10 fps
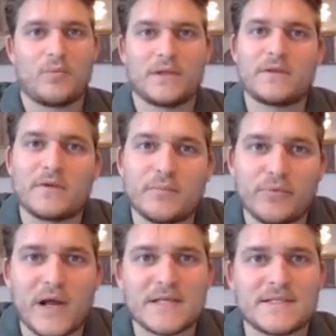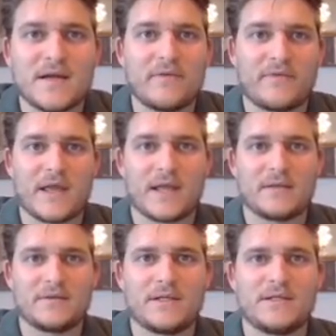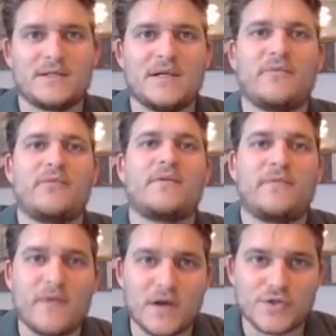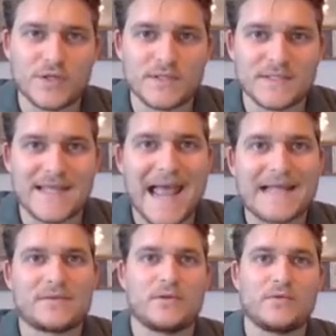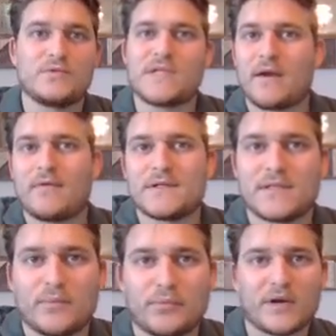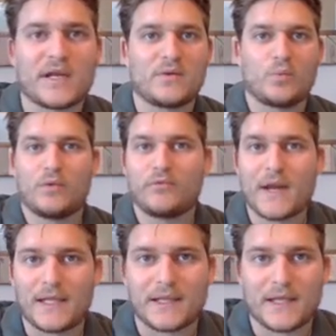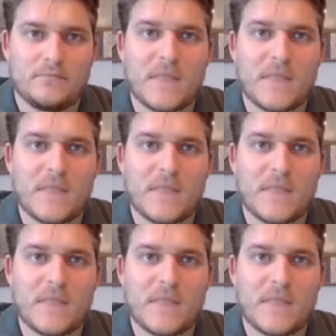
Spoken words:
what they're comprised of and the different functions that those areas of the brain will regulate.